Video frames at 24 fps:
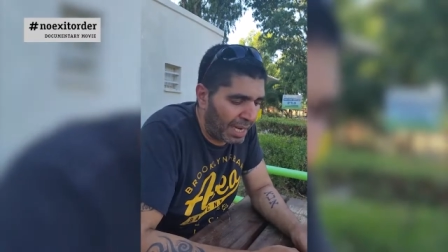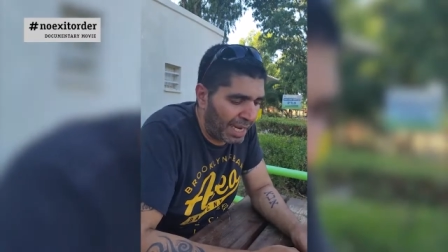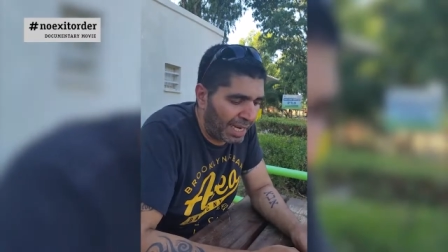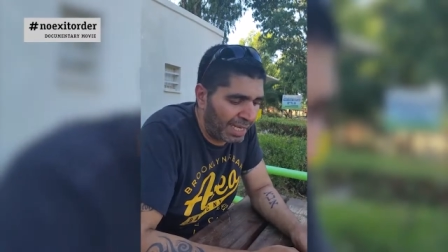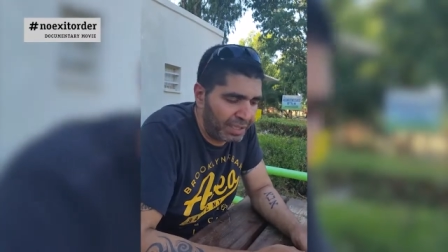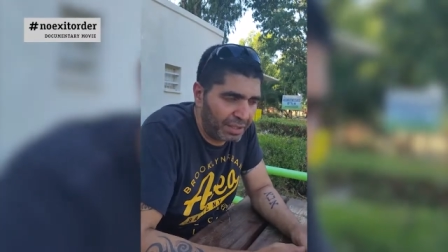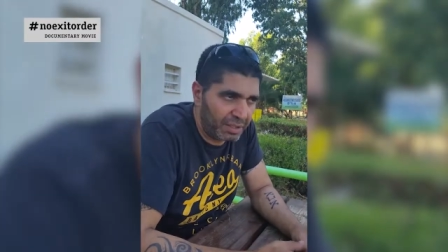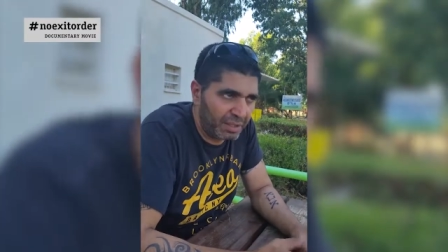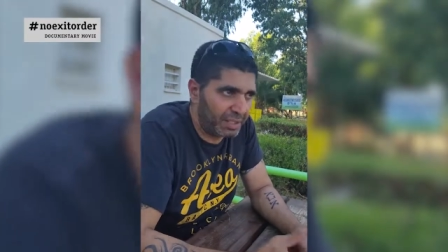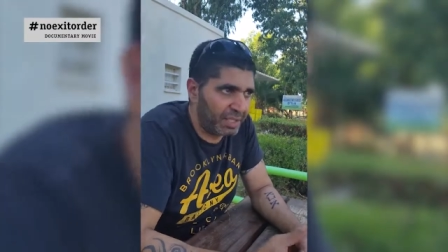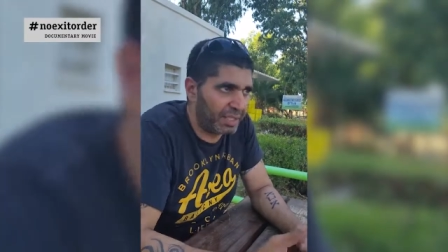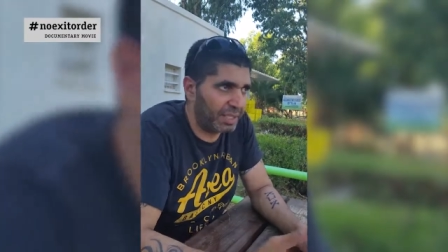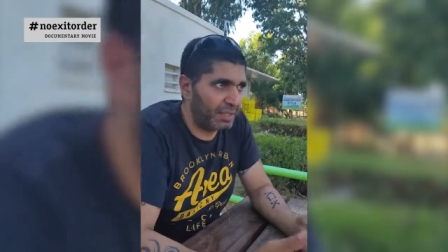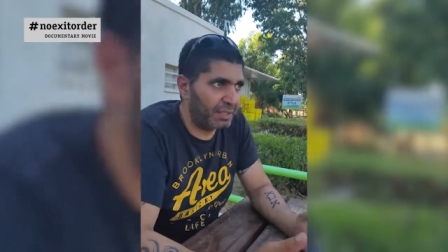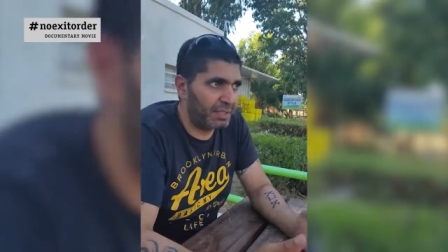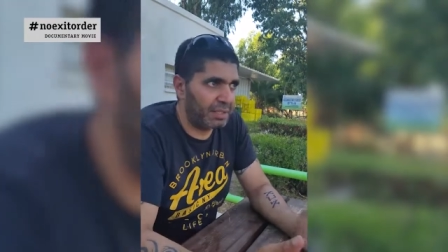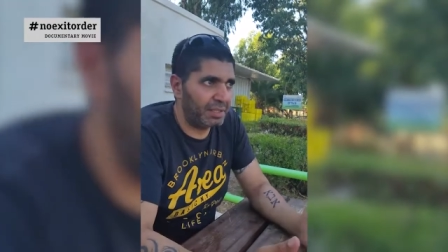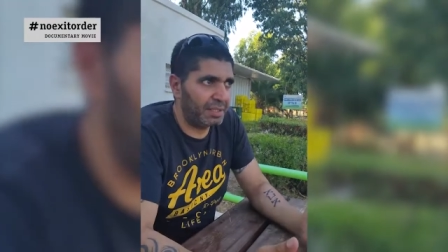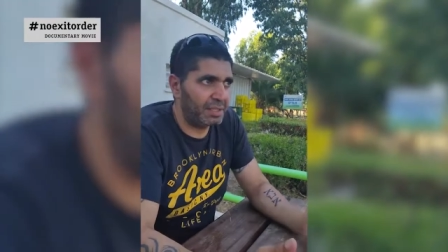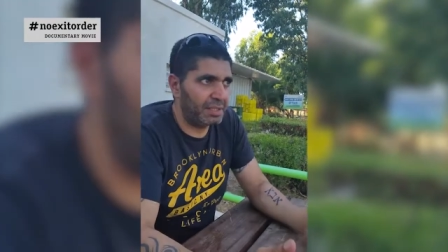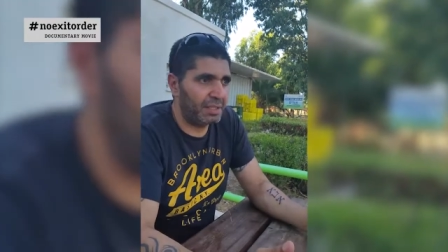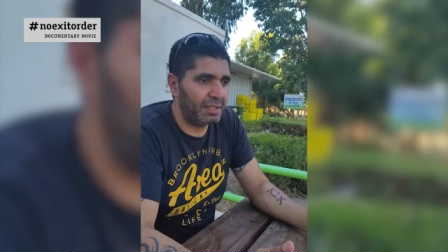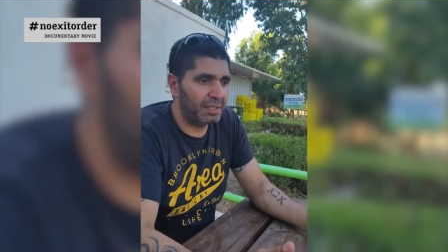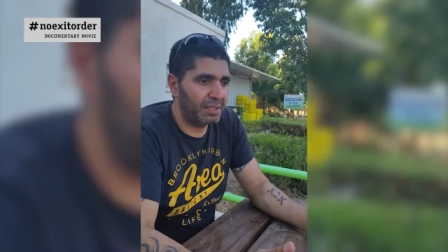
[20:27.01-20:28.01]
I don't say
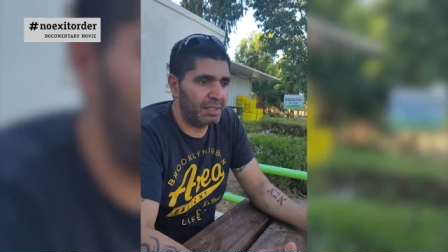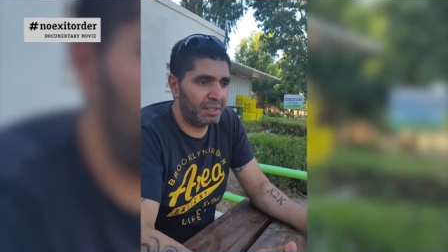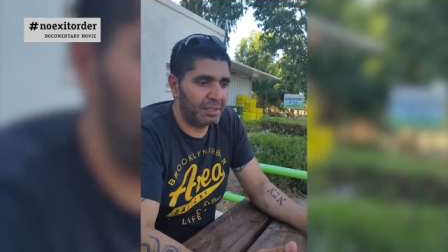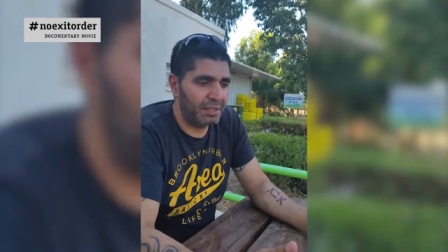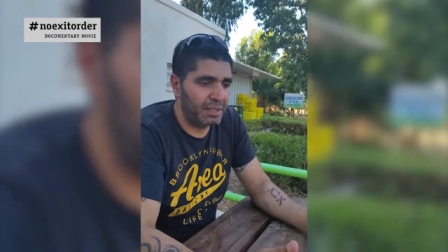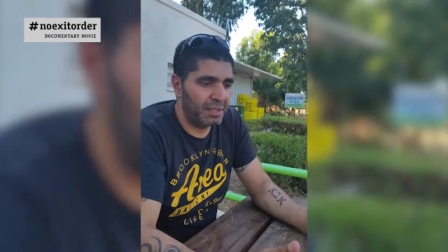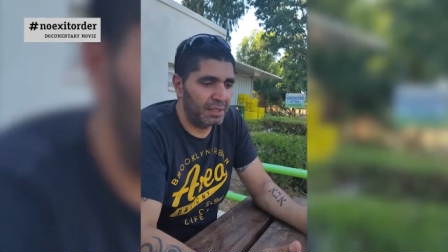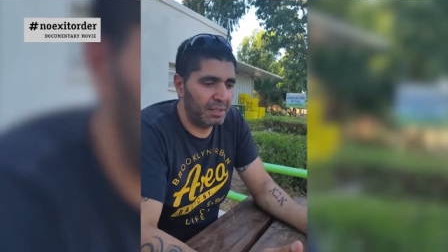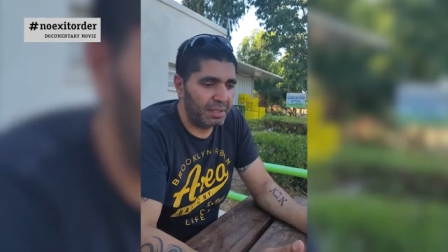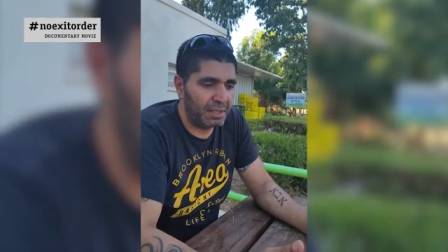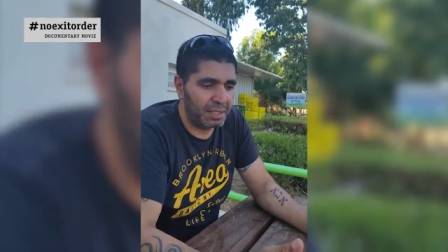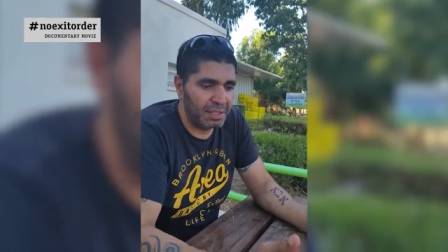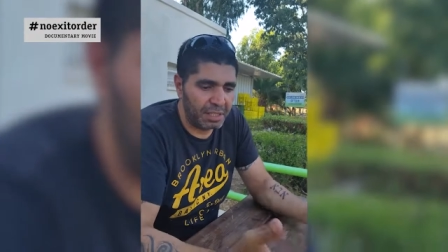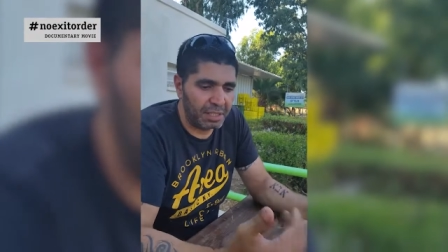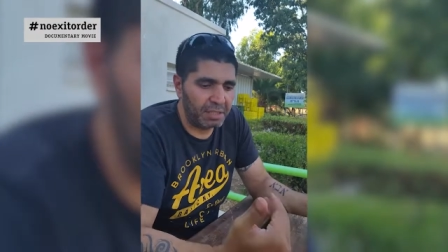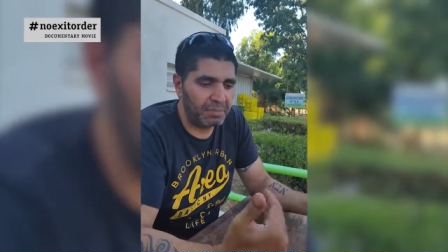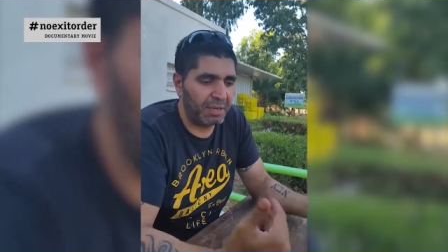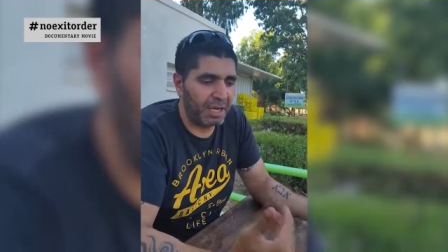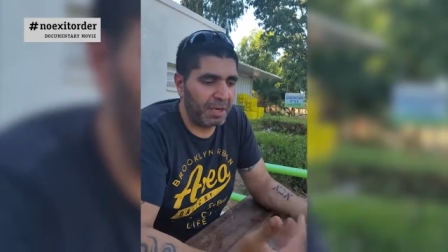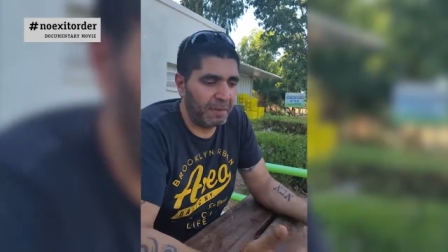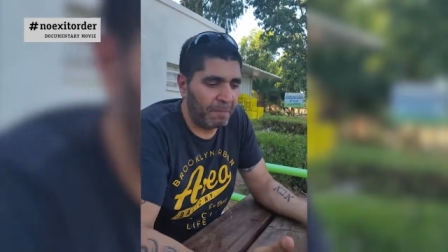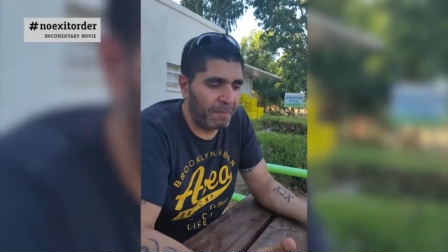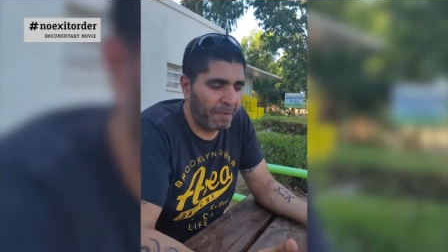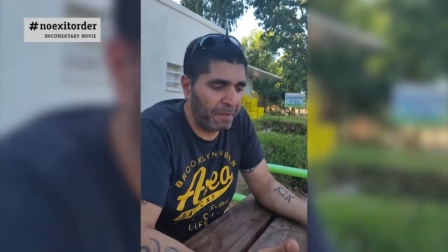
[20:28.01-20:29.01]
this is
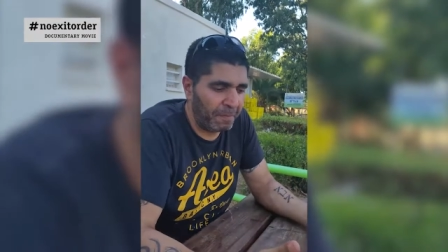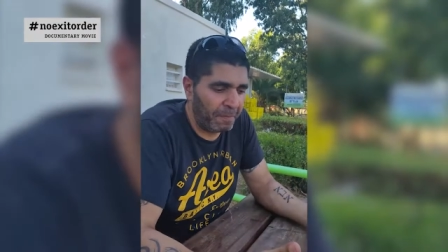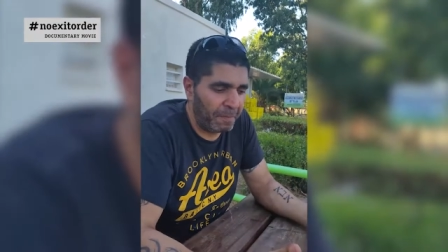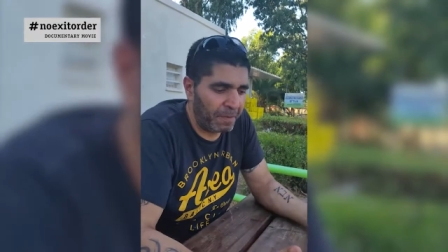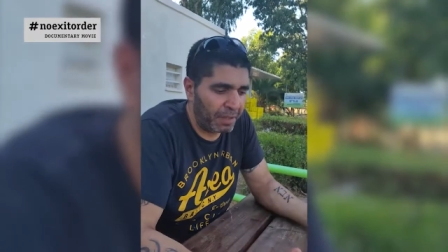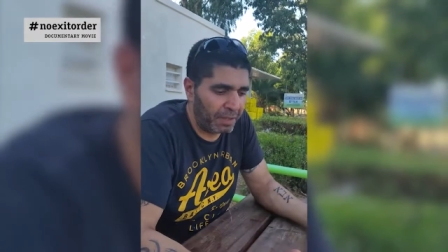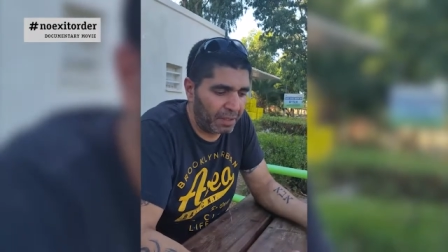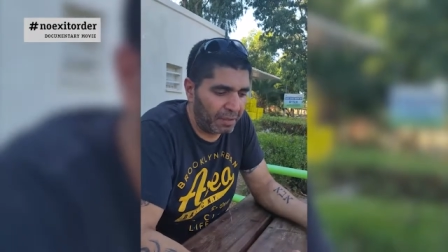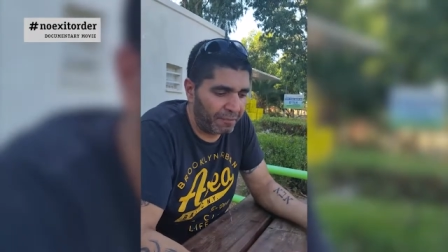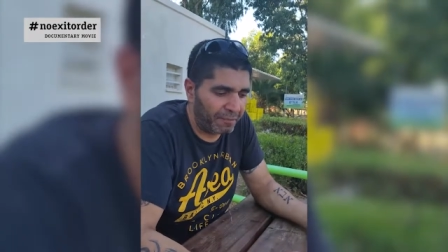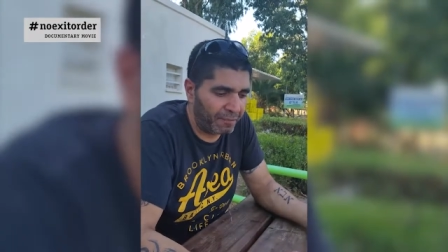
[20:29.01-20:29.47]
my people.